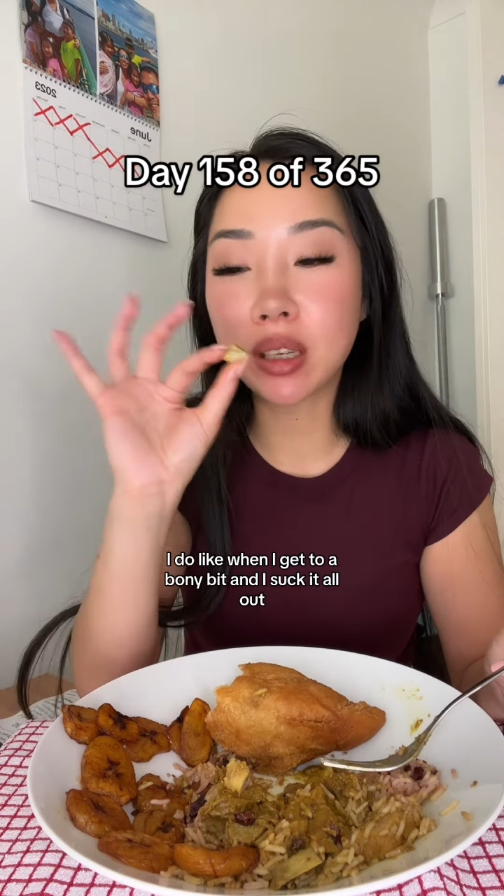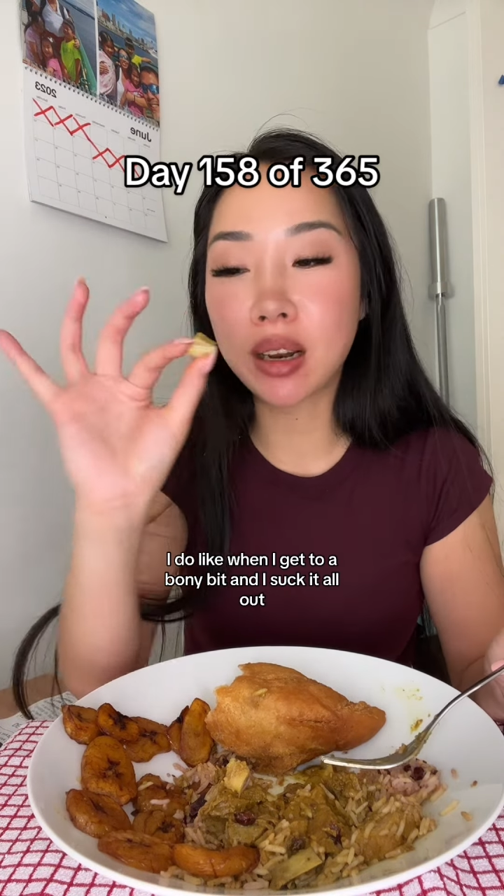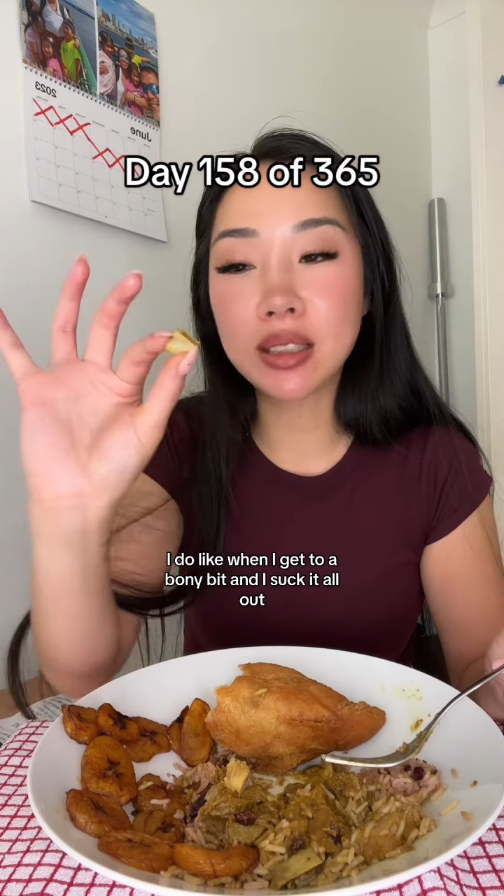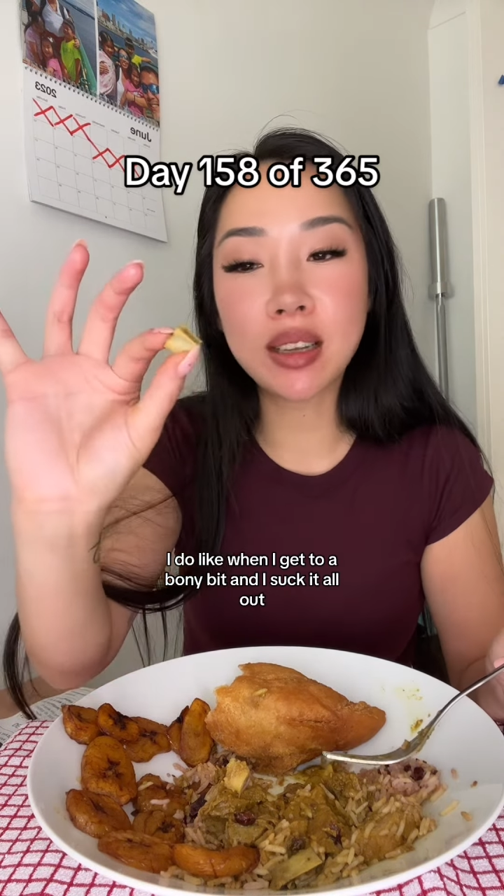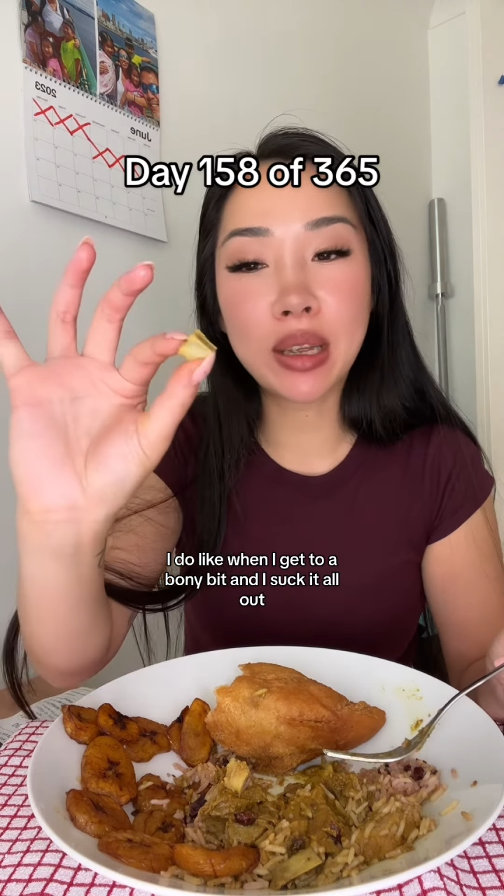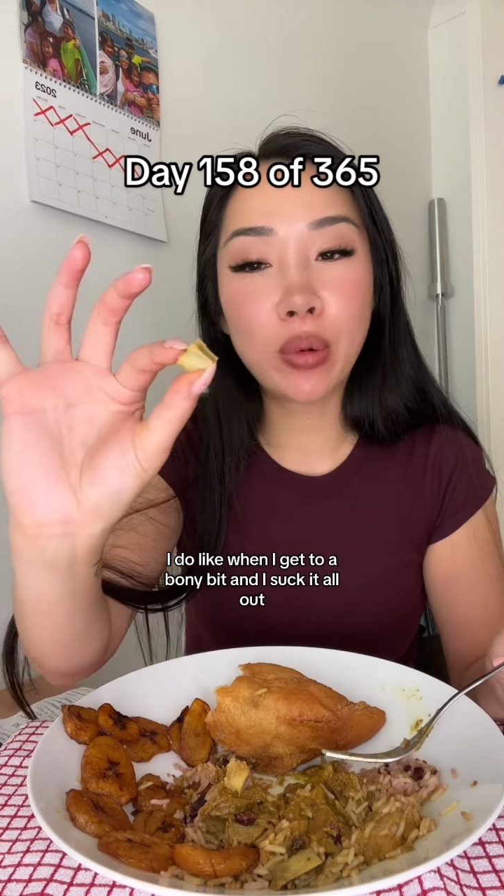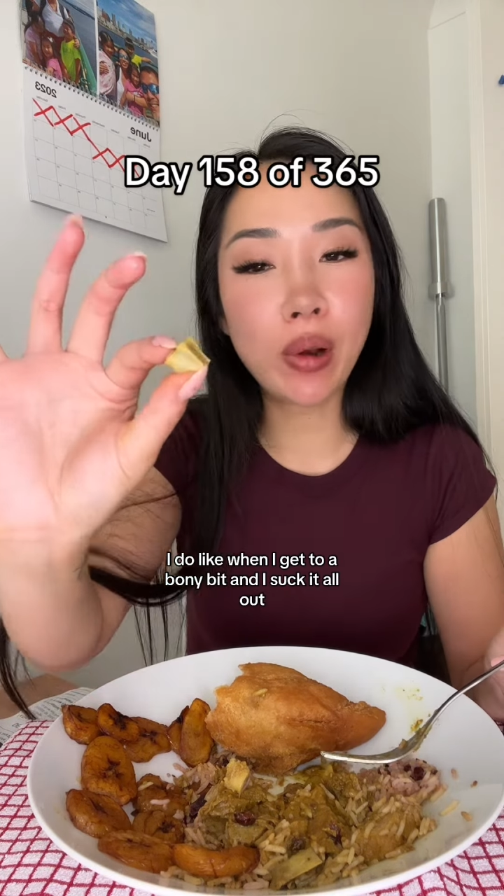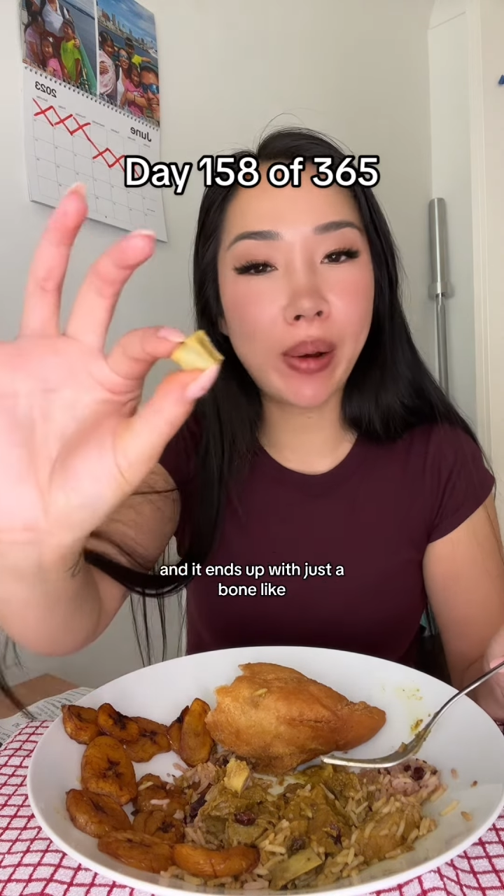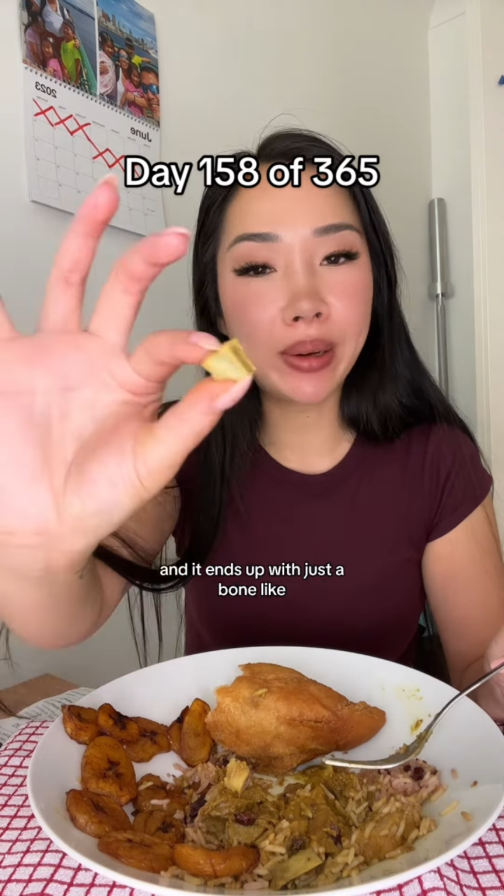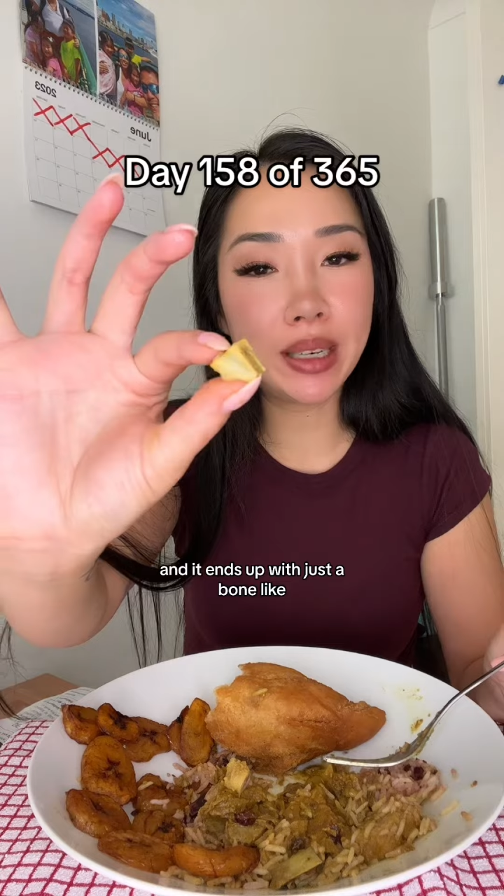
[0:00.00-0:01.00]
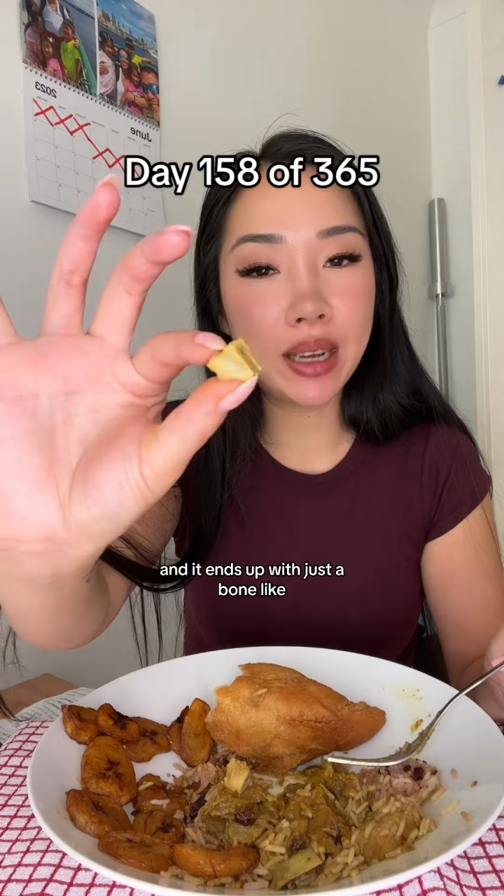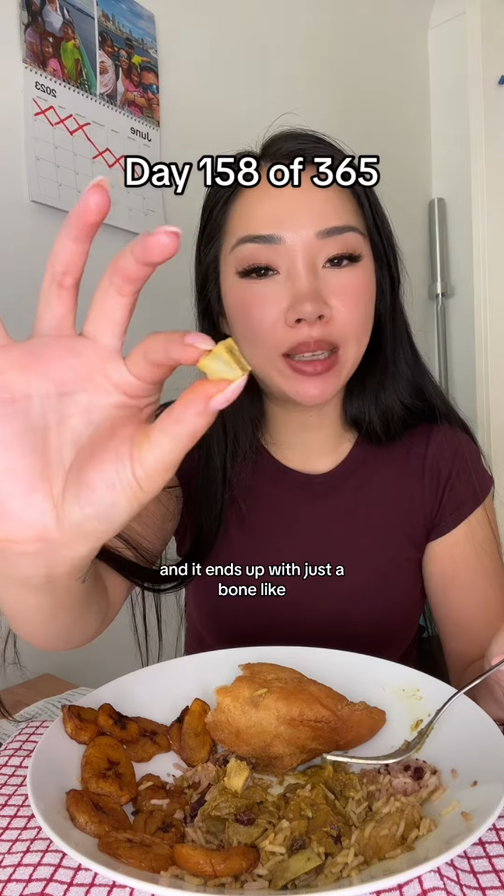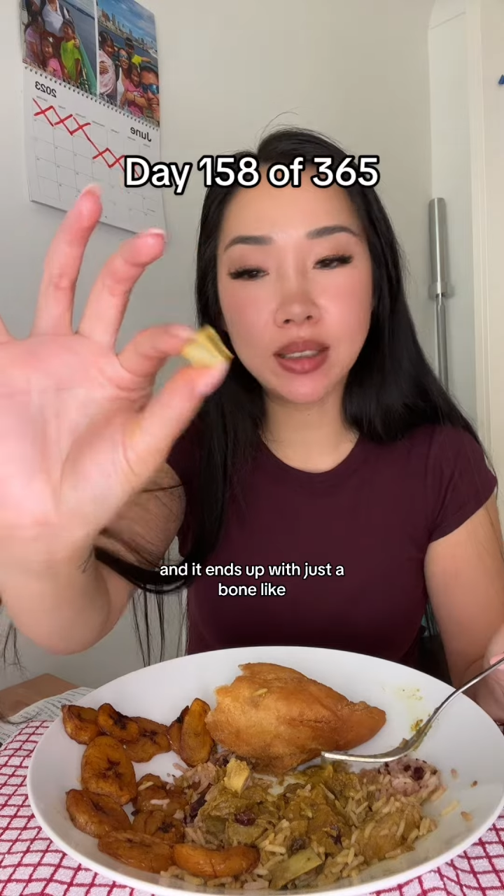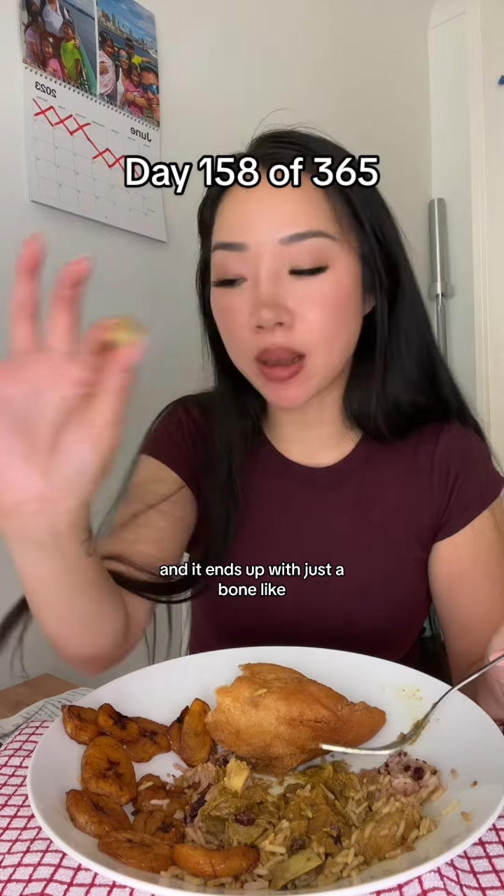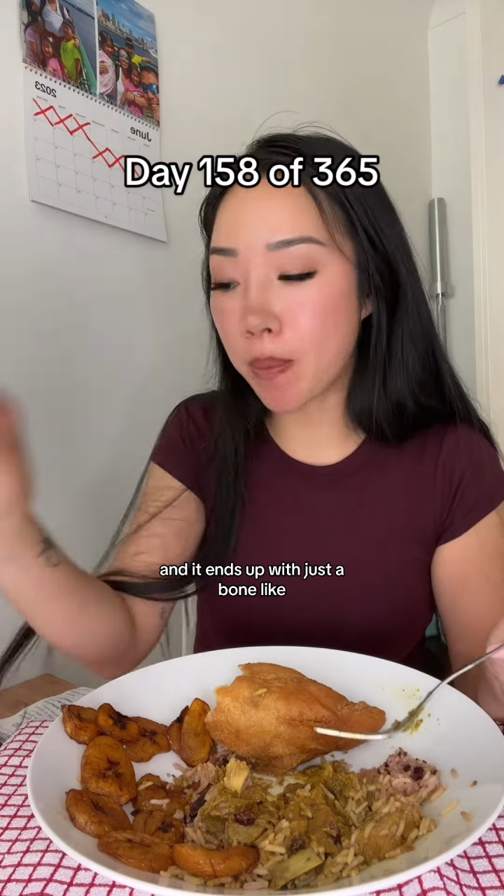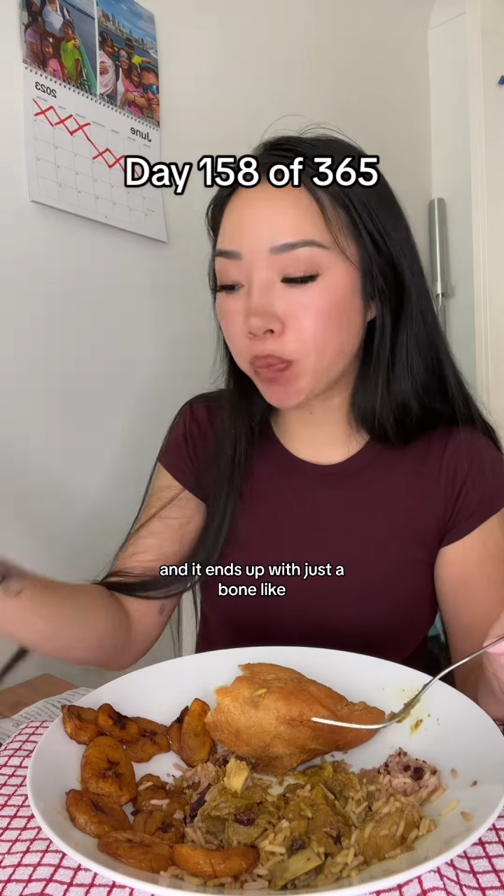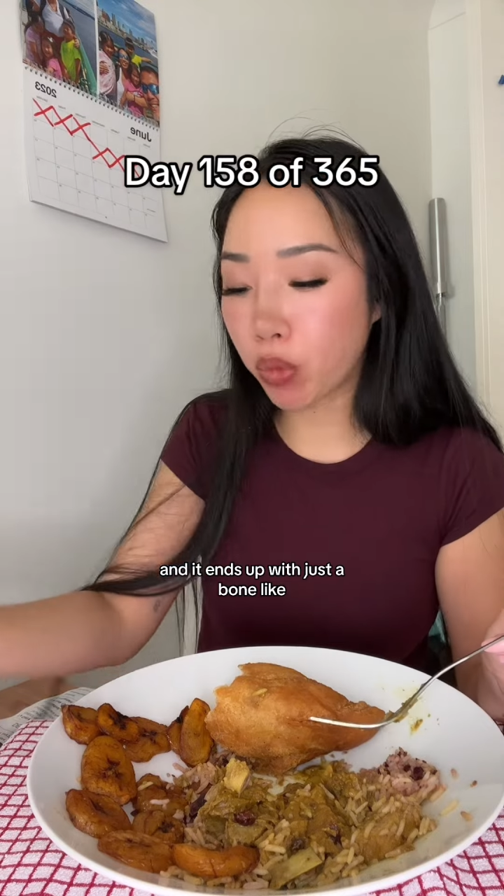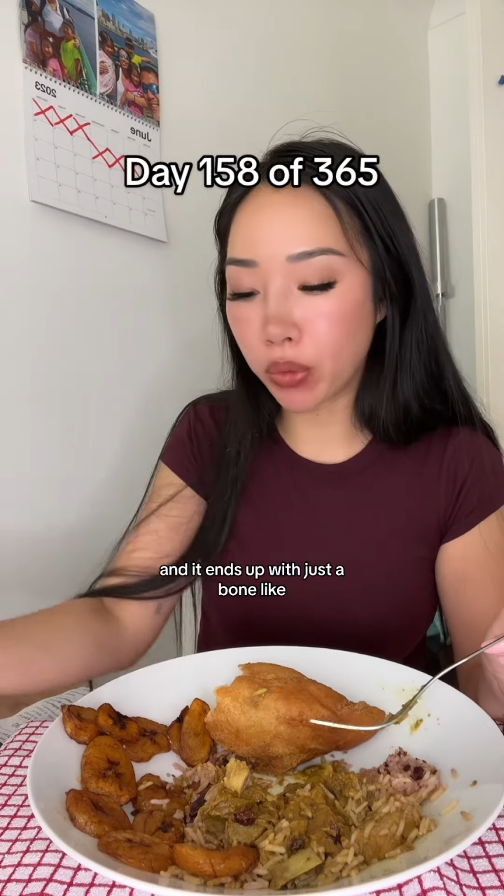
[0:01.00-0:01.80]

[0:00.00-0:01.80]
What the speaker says: and I suck it all out and it ends up